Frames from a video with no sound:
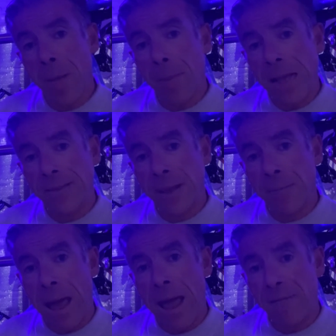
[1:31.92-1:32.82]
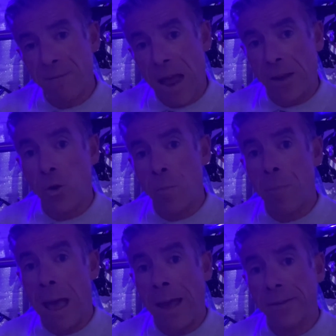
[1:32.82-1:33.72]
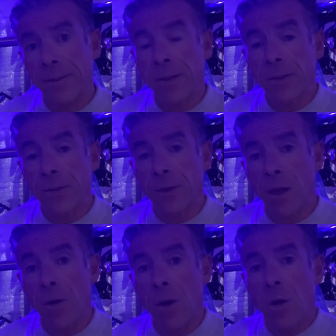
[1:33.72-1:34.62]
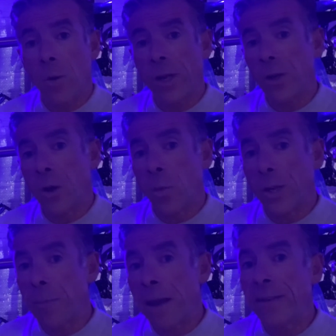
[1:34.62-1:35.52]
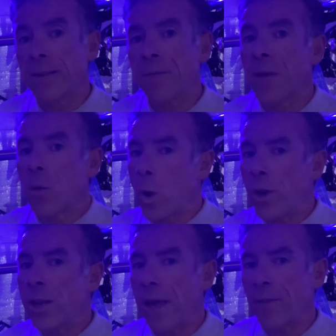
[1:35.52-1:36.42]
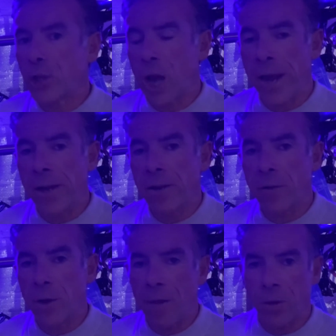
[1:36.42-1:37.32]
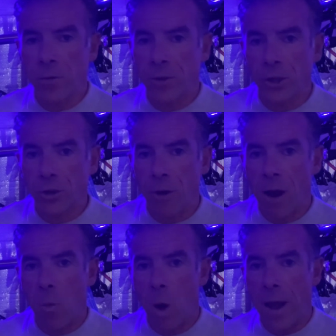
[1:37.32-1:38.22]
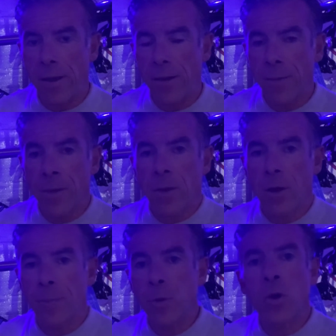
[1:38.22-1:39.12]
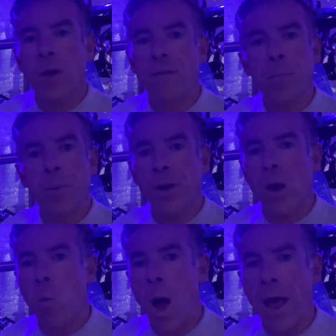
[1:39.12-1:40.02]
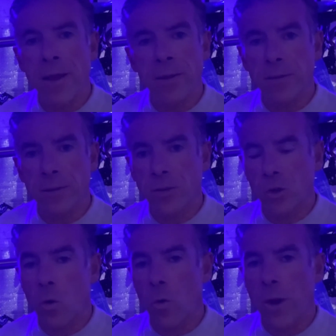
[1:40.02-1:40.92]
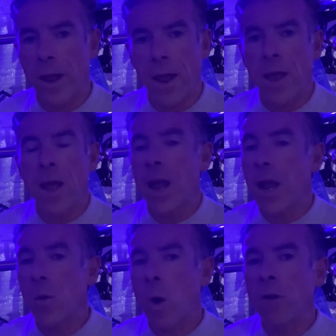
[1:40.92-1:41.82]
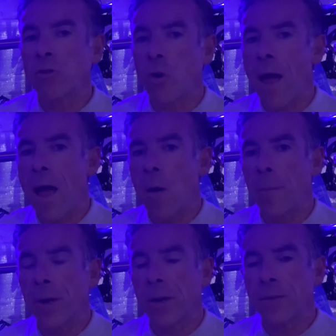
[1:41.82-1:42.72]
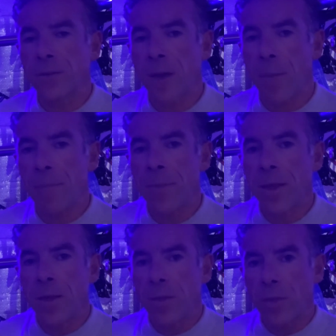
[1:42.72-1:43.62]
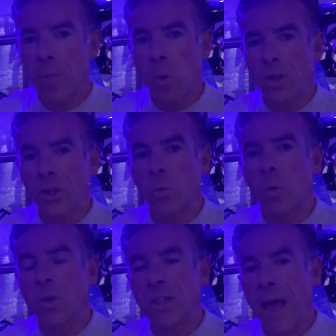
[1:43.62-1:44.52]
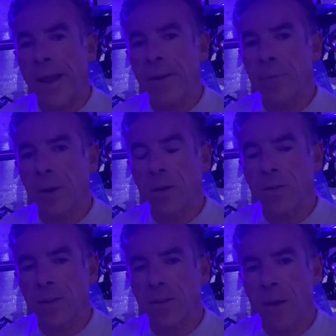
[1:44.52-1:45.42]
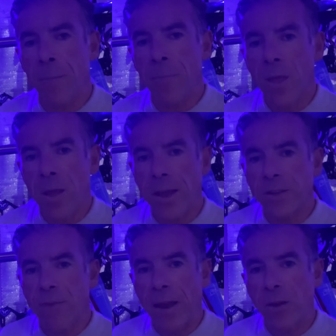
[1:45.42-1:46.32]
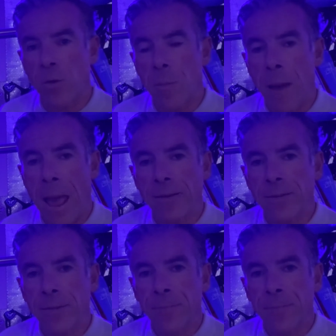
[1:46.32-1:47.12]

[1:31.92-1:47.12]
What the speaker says: plastic bag, vacuum packed. So which means when you get the chain, you'd have to use it straight away. If you put it away and store it, it won't dry out because the moisture will stay in because it's vacuum packed.